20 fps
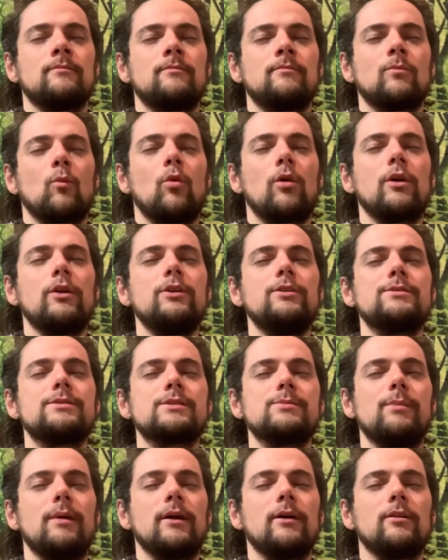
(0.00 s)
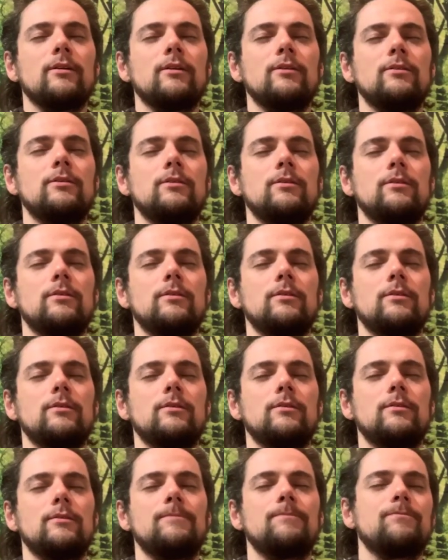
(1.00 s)
what can you smell
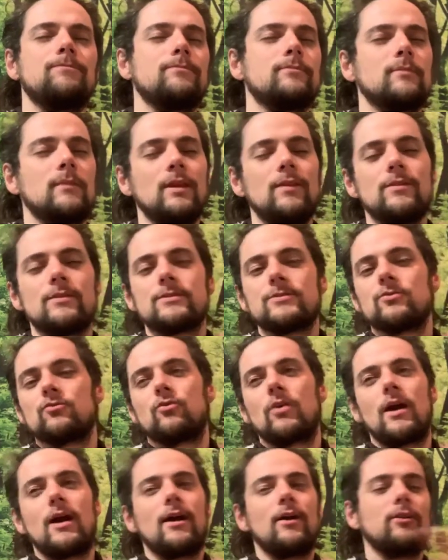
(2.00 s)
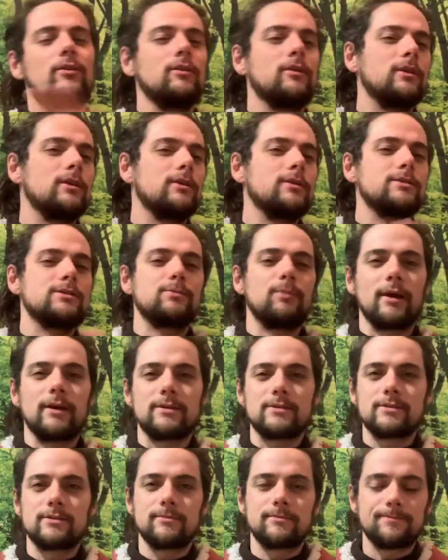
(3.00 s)
in the surrounding
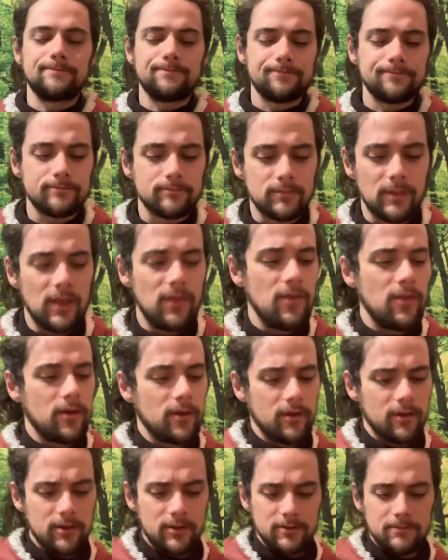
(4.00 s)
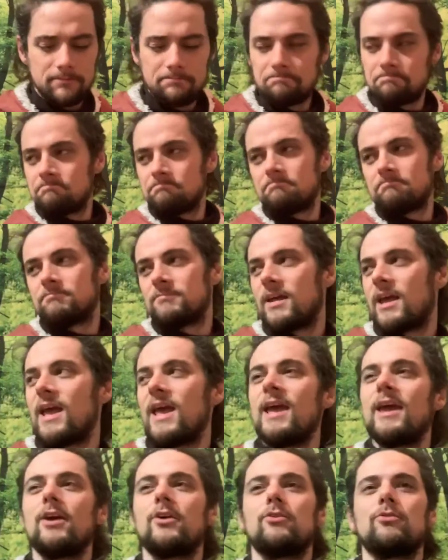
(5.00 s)
space, in the
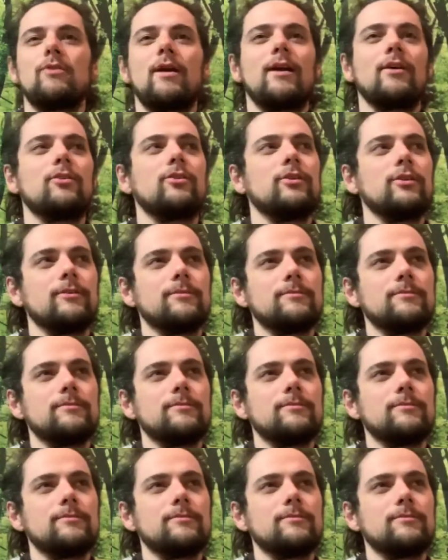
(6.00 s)
air around you?